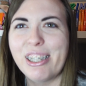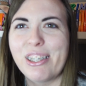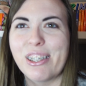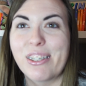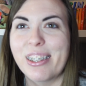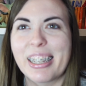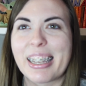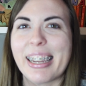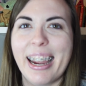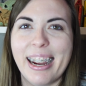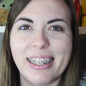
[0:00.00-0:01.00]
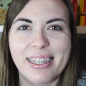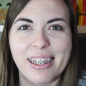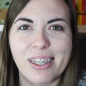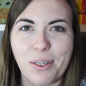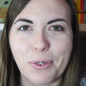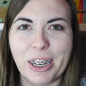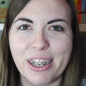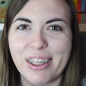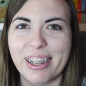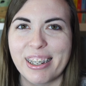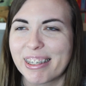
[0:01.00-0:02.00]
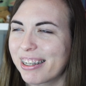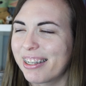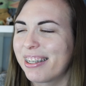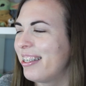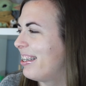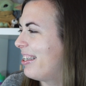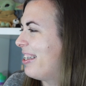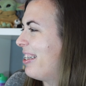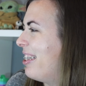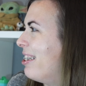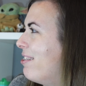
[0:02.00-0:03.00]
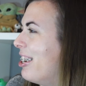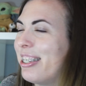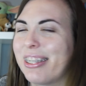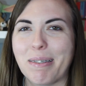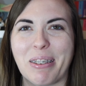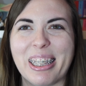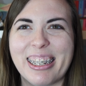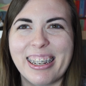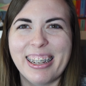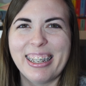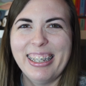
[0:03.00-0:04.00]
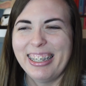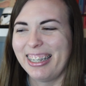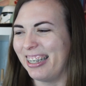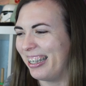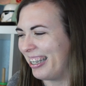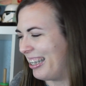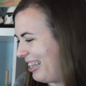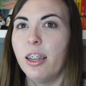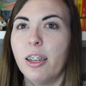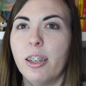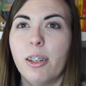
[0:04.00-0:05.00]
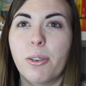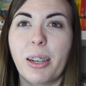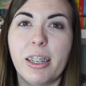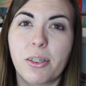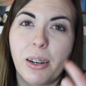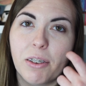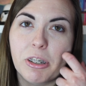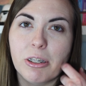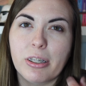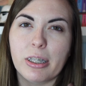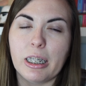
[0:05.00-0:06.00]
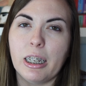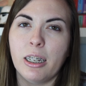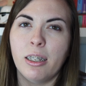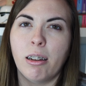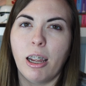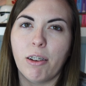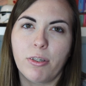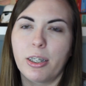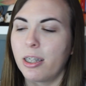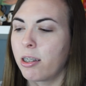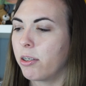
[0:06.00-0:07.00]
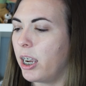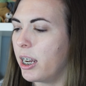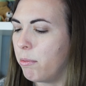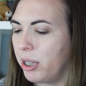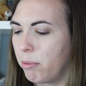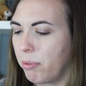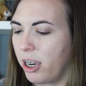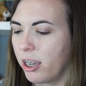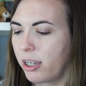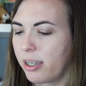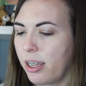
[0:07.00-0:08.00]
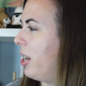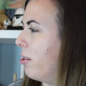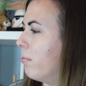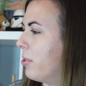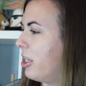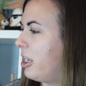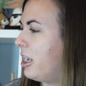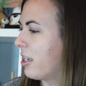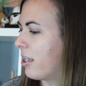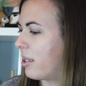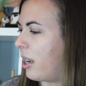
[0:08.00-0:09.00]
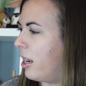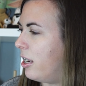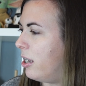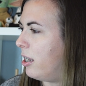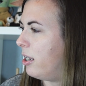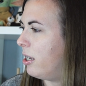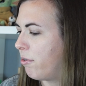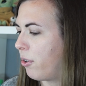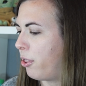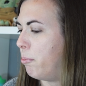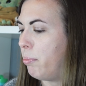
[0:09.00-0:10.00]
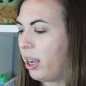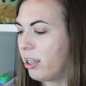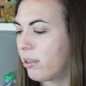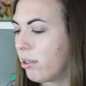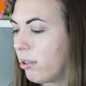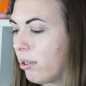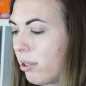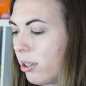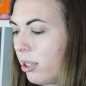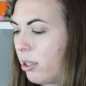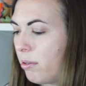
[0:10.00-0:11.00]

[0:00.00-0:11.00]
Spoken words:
Children and cats, I swear, they're very similar. Okay, so after seeing every single item in the box, I'm really excited for the puzzle.